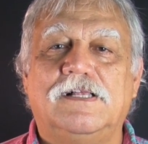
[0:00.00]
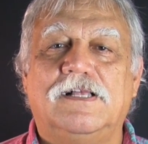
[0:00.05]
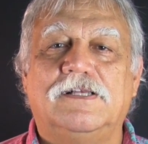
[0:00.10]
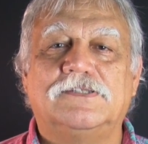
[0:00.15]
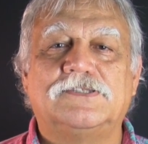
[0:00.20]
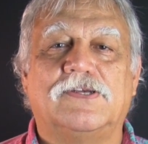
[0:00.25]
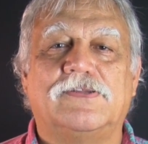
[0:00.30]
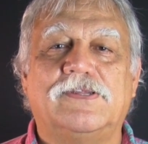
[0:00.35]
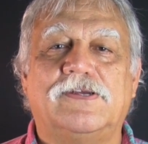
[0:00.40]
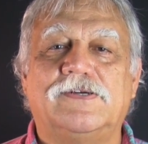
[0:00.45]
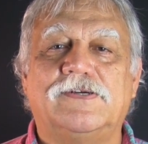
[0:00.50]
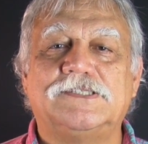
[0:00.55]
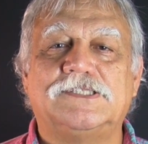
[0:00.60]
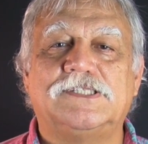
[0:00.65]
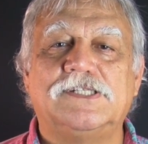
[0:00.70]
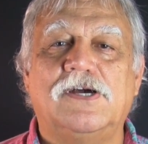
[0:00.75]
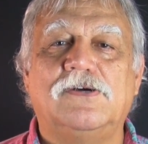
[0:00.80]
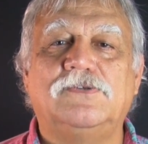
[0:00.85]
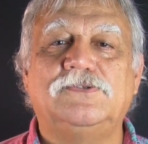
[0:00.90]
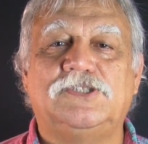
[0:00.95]
So there is
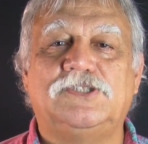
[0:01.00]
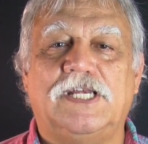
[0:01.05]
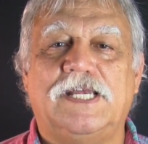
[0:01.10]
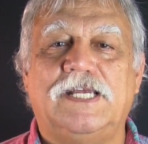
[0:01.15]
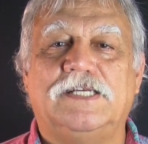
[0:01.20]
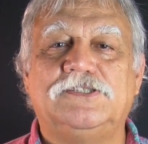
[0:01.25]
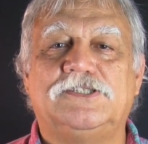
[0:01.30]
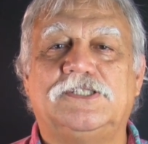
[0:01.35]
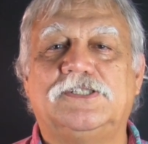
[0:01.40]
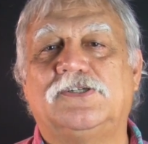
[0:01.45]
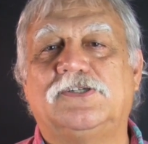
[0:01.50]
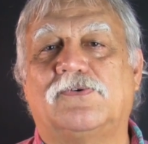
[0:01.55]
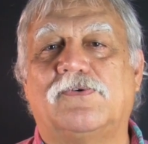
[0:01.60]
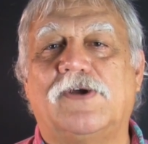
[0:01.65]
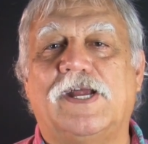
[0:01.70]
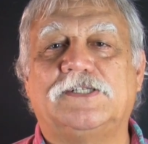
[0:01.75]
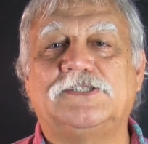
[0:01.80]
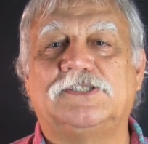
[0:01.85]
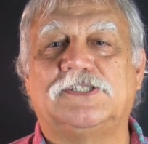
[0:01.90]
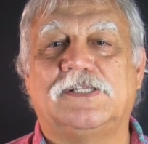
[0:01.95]
no change in
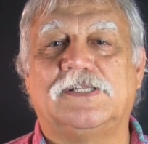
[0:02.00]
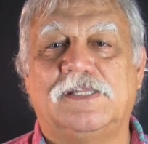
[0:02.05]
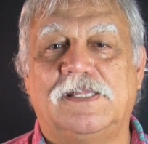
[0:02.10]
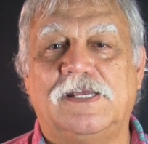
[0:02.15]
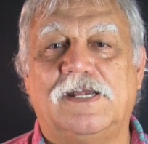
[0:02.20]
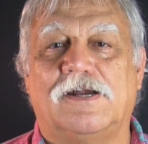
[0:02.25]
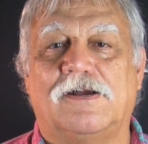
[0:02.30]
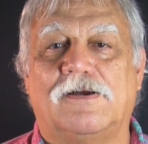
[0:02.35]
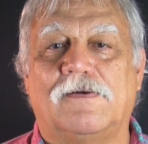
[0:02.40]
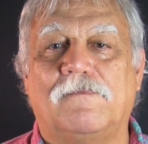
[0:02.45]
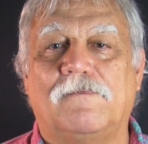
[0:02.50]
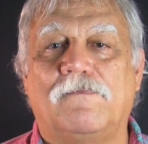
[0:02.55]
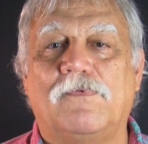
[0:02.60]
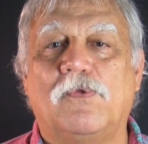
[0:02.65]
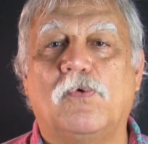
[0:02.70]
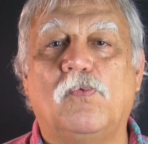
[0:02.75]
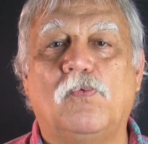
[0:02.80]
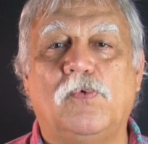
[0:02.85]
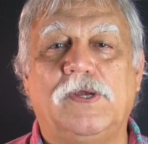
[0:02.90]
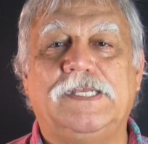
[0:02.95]
direction there.
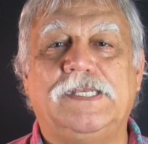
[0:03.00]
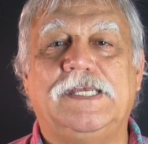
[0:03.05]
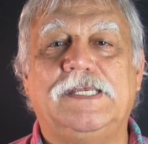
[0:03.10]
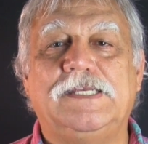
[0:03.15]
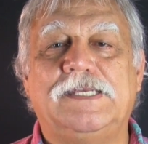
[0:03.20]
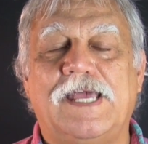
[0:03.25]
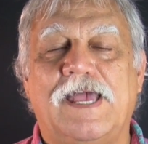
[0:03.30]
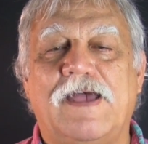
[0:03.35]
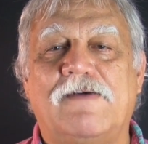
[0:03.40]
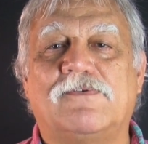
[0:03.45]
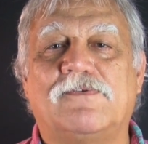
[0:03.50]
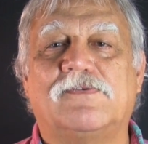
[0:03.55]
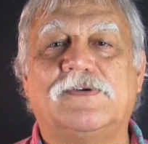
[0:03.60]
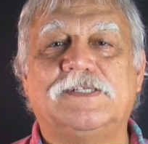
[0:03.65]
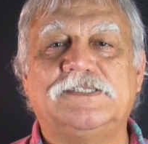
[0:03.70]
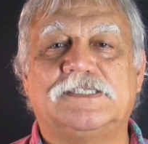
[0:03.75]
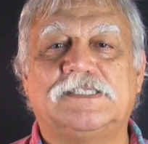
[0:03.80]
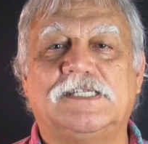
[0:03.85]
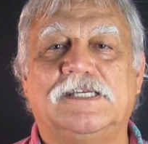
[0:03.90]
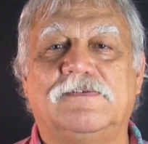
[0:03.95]
We need to have a
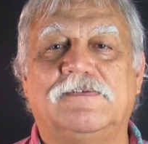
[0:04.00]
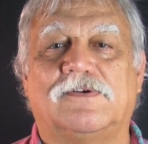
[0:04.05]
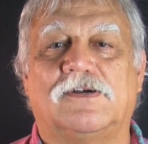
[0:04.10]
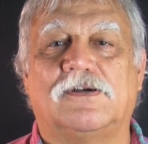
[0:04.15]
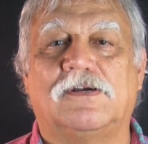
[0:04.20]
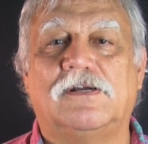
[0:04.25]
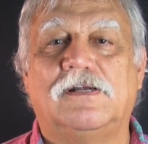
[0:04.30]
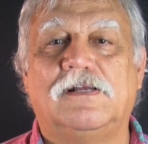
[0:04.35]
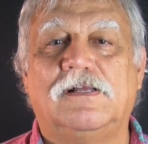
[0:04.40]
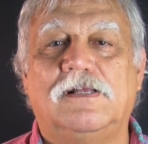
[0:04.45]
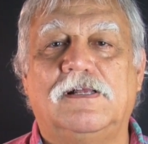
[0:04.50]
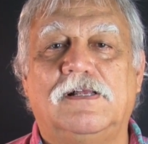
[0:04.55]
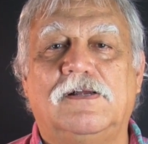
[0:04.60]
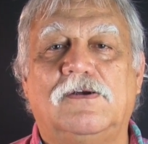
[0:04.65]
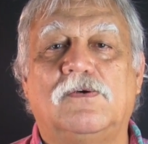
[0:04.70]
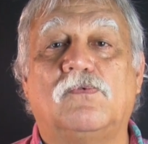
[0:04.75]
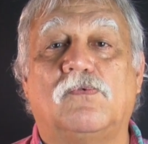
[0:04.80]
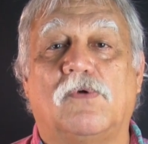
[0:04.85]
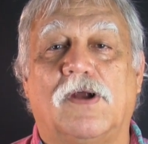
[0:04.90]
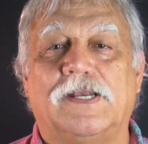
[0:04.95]
receiver
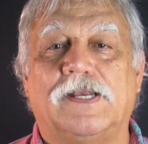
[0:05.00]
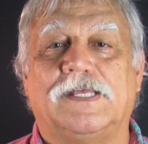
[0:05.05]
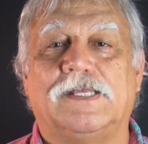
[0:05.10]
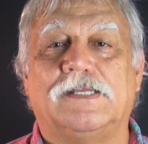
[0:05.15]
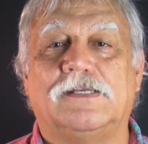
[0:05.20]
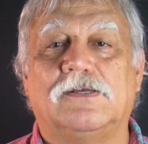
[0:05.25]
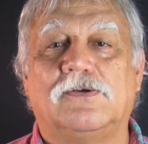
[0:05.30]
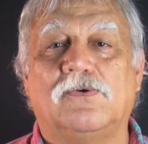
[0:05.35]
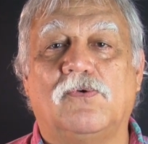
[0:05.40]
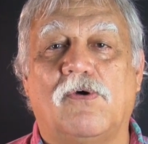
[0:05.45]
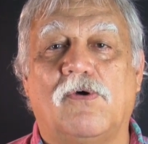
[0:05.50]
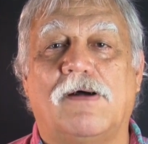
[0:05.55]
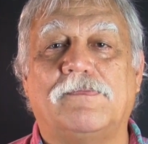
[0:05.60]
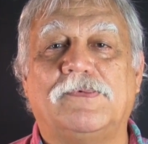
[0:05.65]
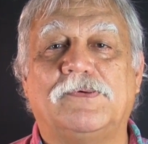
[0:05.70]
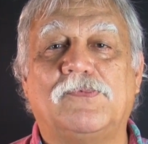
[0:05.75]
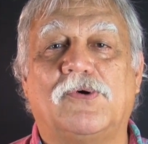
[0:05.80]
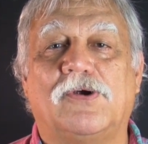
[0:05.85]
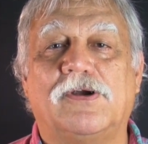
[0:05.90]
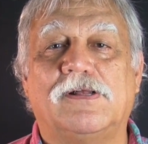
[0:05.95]
running Guam
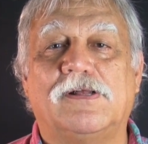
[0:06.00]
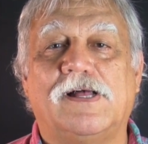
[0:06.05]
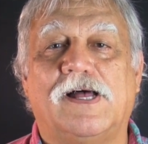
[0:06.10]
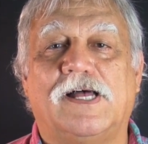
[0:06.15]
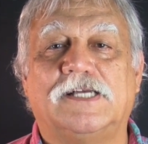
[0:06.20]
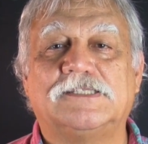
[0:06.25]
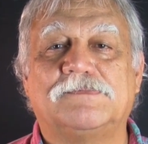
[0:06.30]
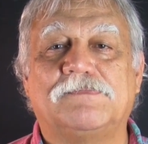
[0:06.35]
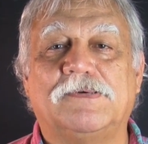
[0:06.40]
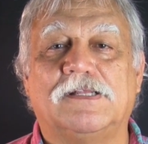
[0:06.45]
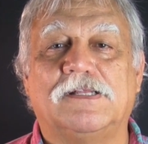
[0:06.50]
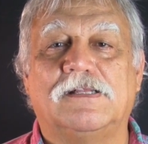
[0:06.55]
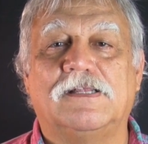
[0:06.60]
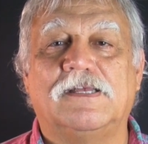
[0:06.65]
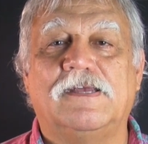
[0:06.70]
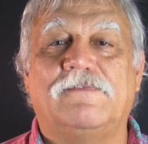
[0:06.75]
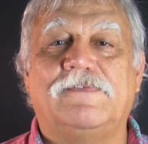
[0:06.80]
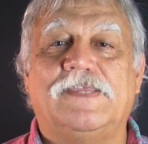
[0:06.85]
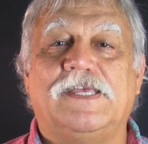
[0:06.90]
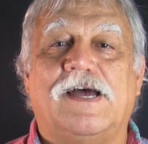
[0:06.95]
Memorial Hospital
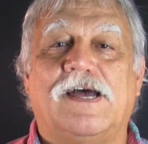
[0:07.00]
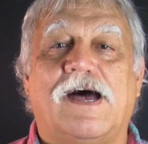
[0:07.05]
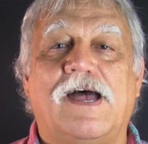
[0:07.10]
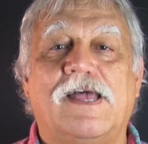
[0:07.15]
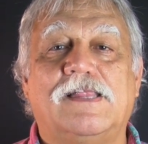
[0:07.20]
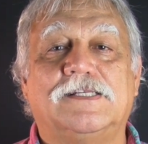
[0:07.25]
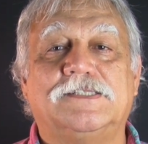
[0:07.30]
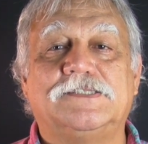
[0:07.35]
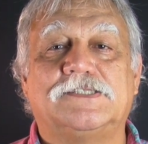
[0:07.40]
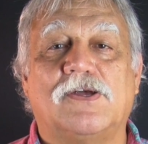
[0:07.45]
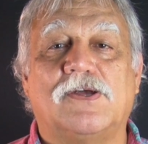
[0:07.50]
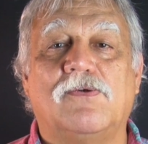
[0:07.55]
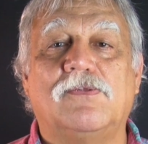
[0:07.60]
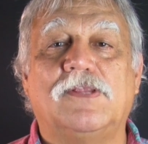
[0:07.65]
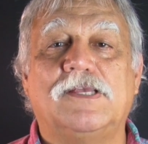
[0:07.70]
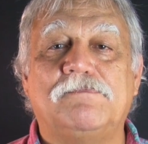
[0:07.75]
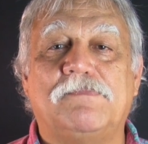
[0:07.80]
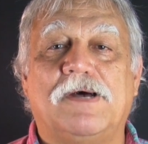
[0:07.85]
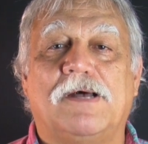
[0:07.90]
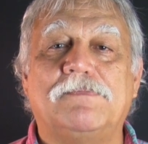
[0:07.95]
if the island's
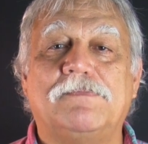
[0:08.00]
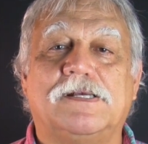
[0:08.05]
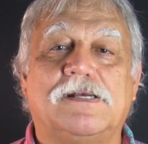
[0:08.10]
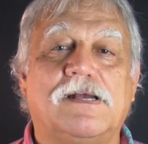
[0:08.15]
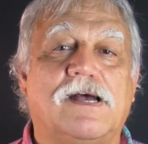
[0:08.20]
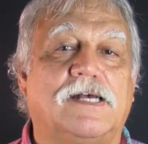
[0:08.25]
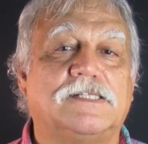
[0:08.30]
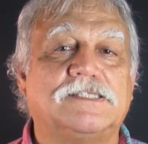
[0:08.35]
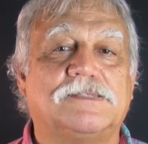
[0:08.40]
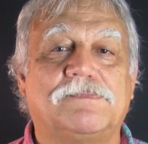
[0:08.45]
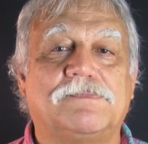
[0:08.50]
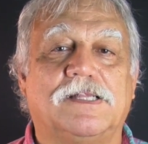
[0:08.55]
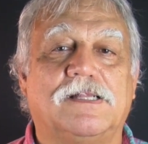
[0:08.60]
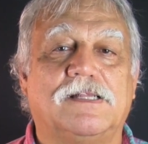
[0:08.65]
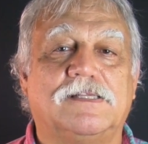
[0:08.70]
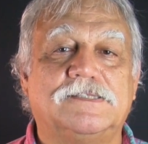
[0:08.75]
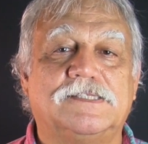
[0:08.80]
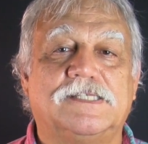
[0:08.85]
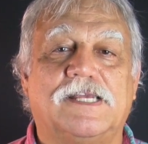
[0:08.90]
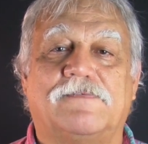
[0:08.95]
only public
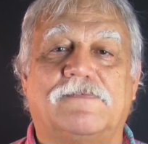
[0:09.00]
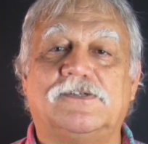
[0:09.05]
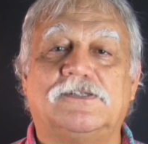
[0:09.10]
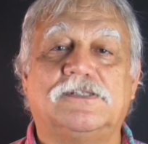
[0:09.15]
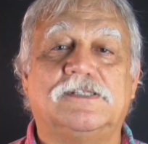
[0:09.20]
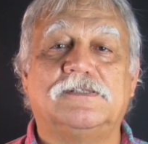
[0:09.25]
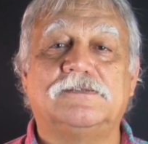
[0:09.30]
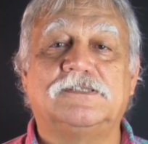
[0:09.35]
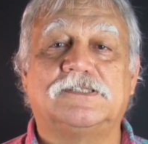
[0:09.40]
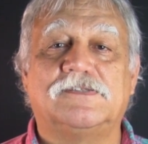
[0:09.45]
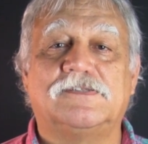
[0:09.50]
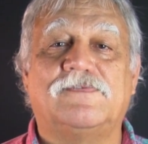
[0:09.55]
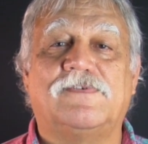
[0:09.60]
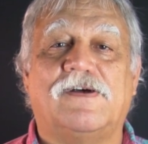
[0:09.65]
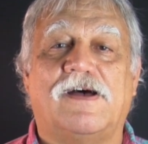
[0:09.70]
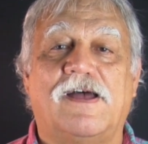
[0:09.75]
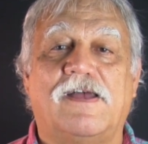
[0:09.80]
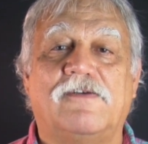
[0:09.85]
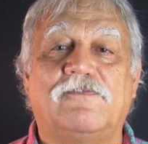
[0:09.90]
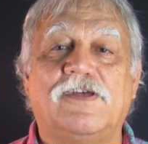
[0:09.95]
hospital is ever to
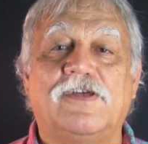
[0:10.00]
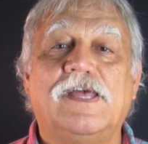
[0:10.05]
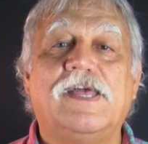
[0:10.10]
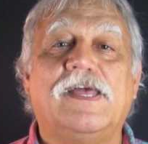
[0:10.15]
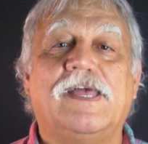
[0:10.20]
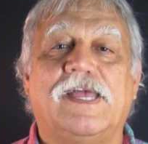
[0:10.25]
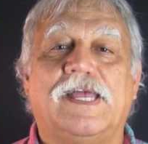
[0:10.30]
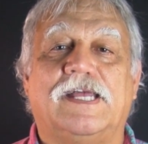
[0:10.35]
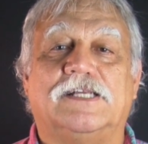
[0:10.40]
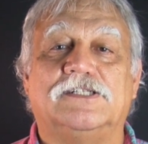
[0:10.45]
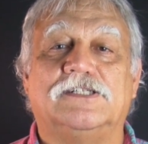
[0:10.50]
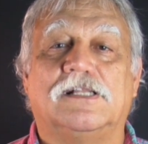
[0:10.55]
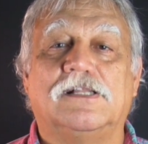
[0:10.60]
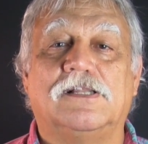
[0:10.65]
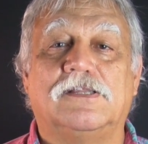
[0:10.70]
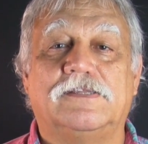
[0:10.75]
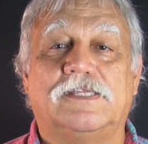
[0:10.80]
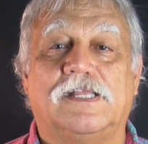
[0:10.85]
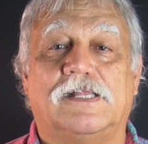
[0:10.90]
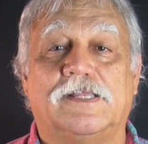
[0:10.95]
survive, and
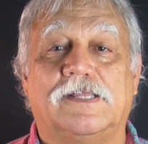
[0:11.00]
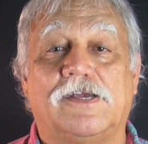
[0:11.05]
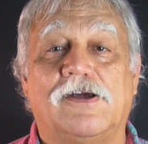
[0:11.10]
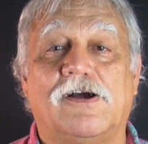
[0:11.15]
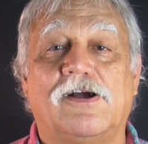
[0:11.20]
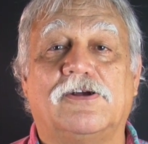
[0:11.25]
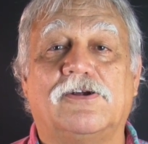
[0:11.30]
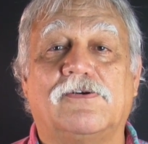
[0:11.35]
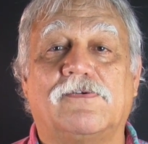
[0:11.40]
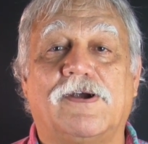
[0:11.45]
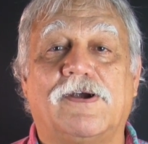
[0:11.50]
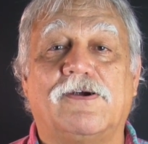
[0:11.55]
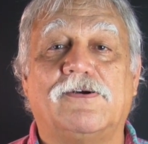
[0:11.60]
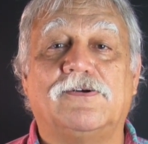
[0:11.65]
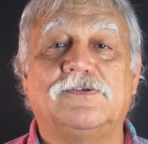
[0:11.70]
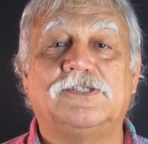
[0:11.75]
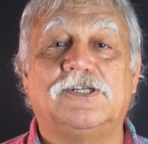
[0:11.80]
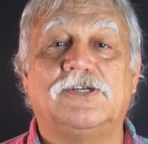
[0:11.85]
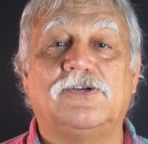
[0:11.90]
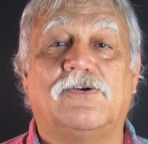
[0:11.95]
the Leon
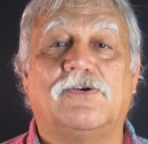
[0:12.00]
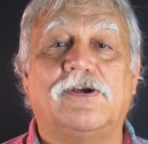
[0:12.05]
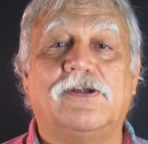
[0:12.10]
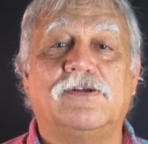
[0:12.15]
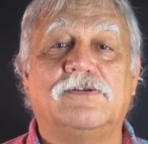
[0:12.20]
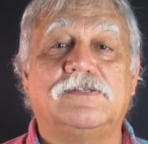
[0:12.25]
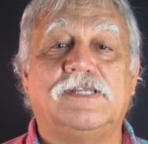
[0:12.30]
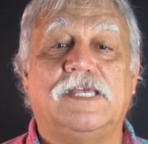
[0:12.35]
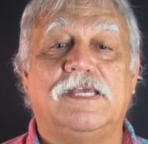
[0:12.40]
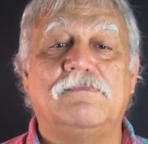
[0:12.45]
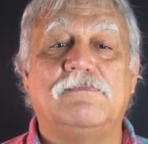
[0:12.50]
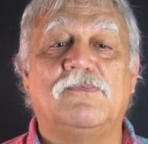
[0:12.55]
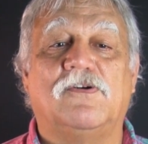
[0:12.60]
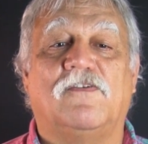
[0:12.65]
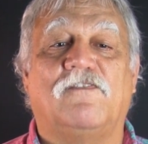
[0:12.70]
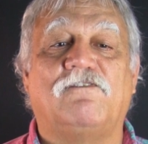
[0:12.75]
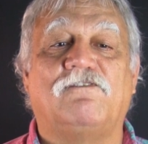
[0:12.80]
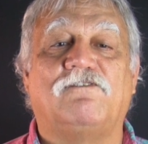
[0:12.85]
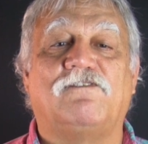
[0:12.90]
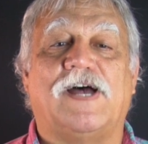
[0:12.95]
Guerrero Tenorio team will
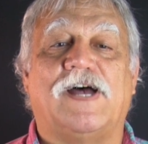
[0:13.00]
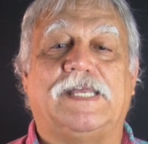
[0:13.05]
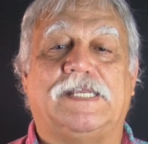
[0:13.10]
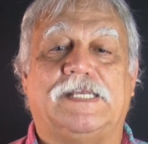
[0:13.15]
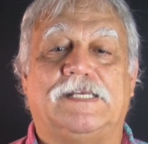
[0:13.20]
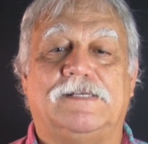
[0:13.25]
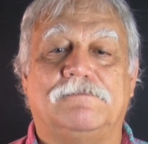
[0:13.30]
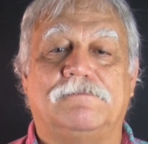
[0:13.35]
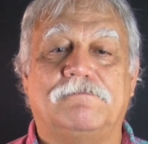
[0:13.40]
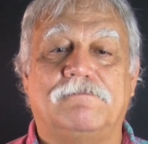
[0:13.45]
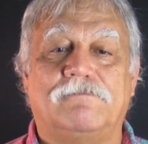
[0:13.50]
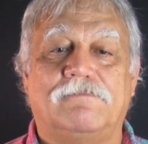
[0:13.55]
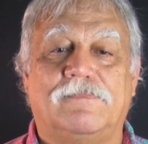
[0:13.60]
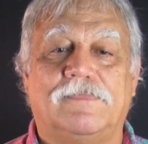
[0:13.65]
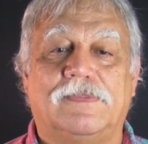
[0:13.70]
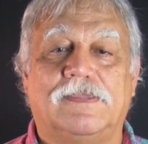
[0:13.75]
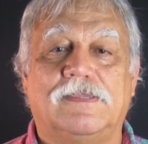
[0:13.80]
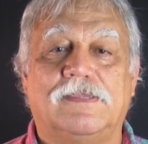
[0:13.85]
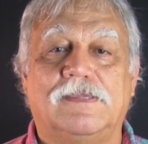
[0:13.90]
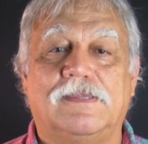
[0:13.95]
fight
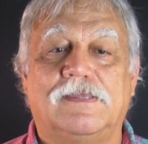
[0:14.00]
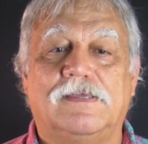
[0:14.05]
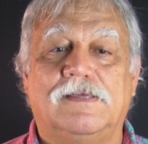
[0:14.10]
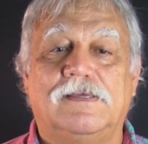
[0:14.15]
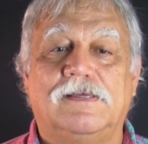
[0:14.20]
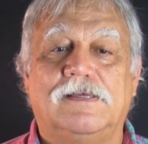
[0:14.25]
it.